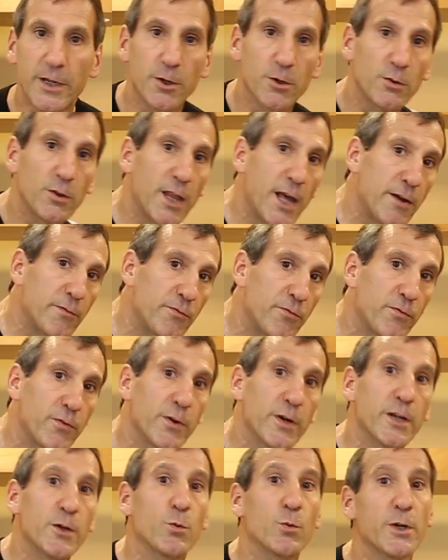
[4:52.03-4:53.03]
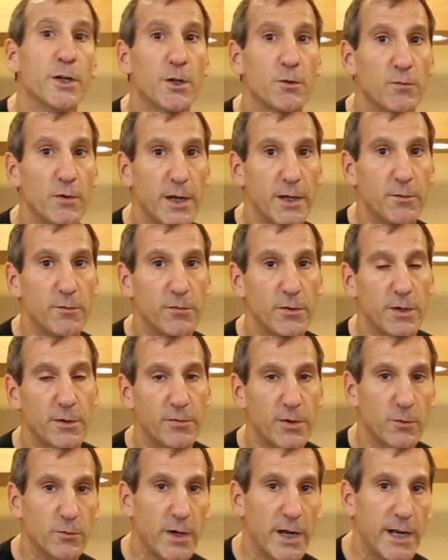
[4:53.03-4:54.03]
your left foot or your right foot if
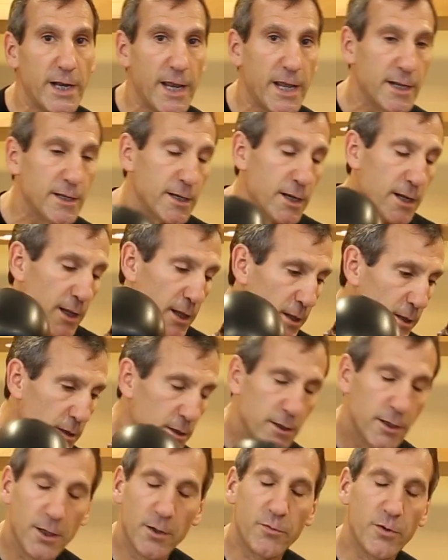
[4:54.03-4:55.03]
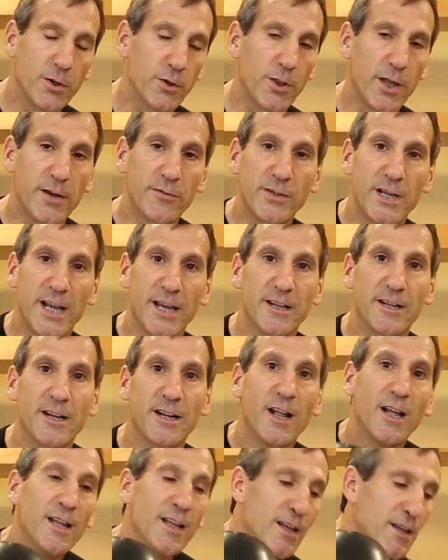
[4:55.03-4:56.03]
you're right-handed, if you're left-handed.
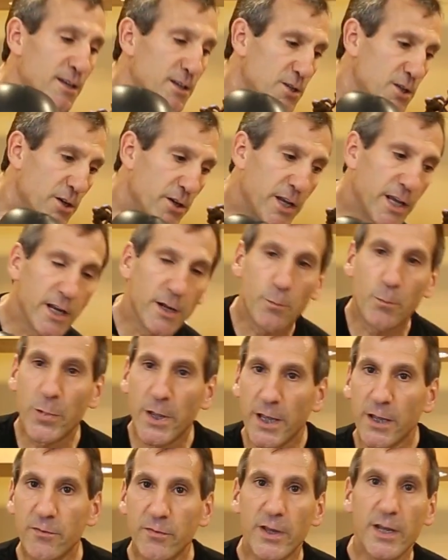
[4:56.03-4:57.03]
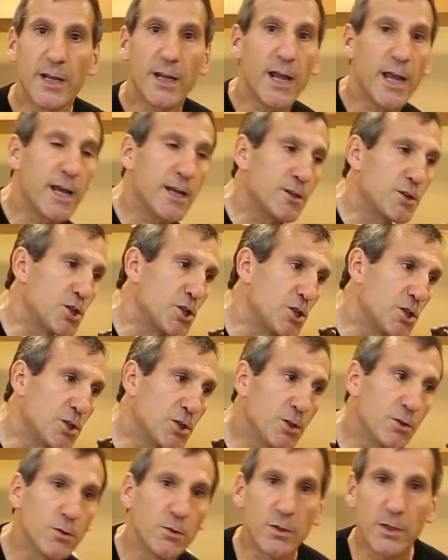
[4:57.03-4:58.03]
So you're going to pivot and
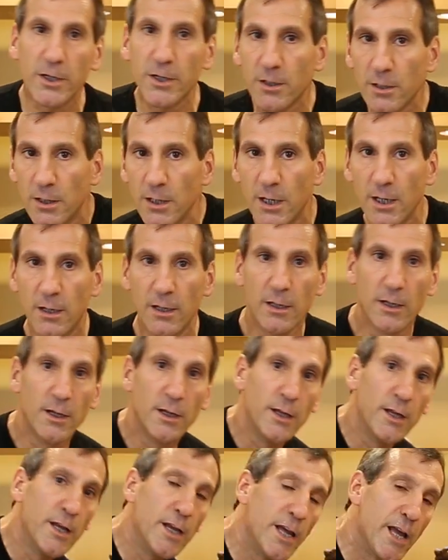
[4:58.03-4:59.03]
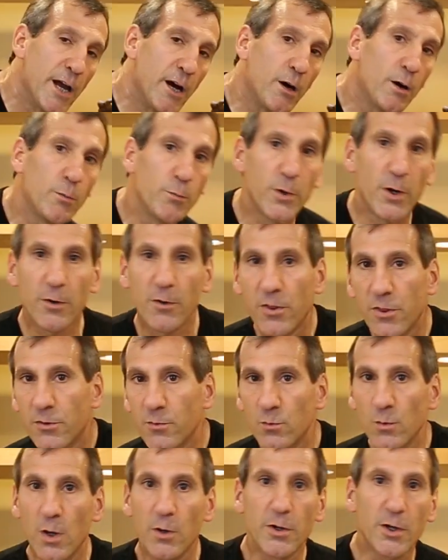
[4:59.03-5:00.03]
shoot your elbow,
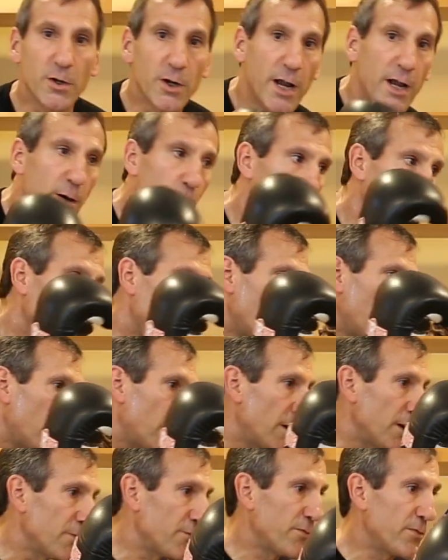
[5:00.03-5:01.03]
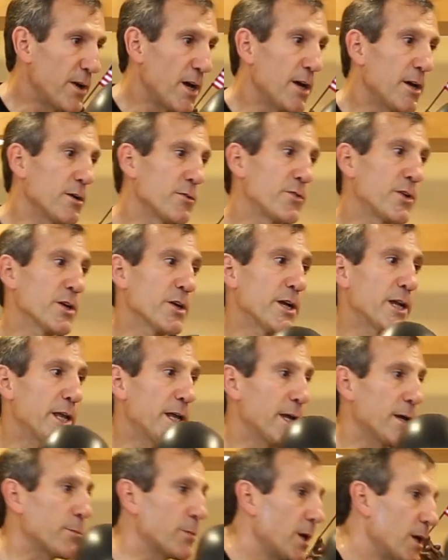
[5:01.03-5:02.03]
throw your elbow off of your
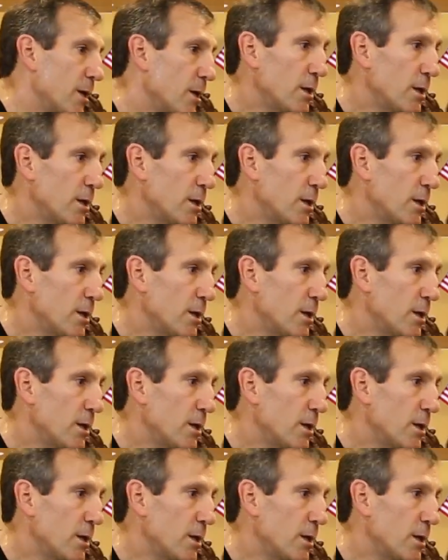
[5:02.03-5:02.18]
hip.